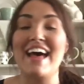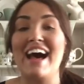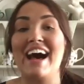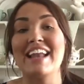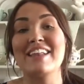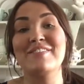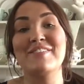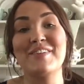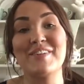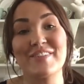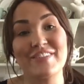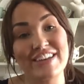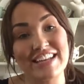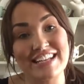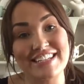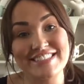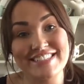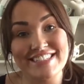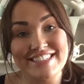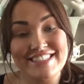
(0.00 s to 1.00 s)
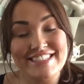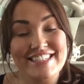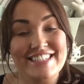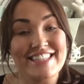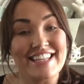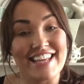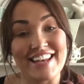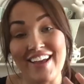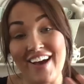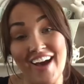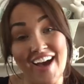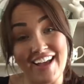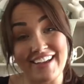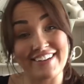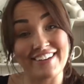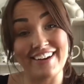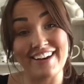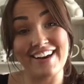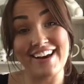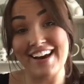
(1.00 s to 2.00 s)
And if you're already existing, then hi
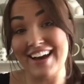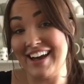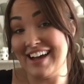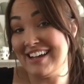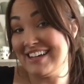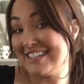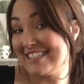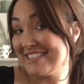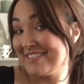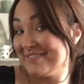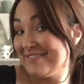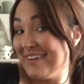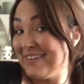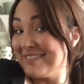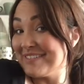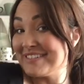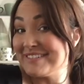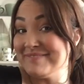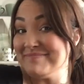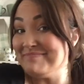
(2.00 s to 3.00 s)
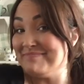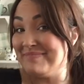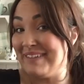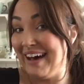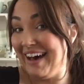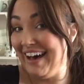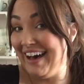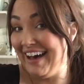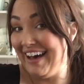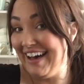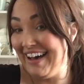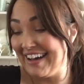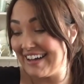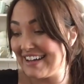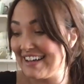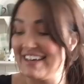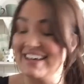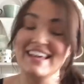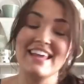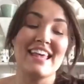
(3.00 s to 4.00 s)
guys, welcome back.